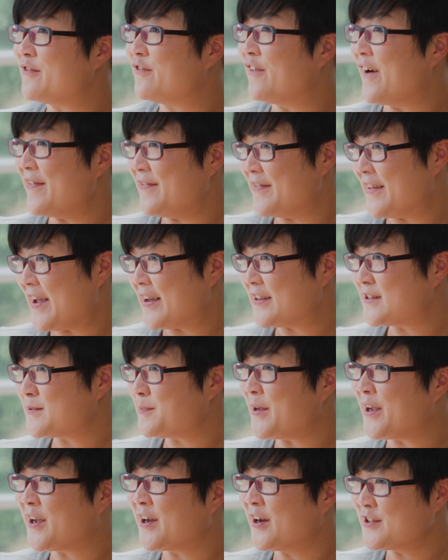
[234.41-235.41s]
fun days
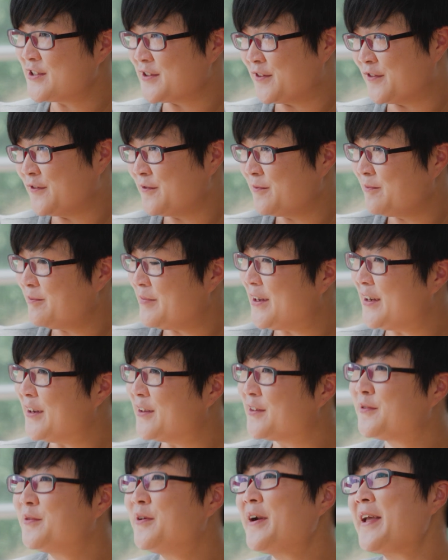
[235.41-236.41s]
because of Mini
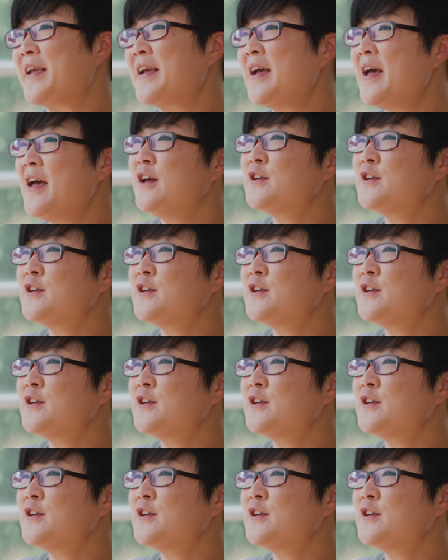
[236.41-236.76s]
3.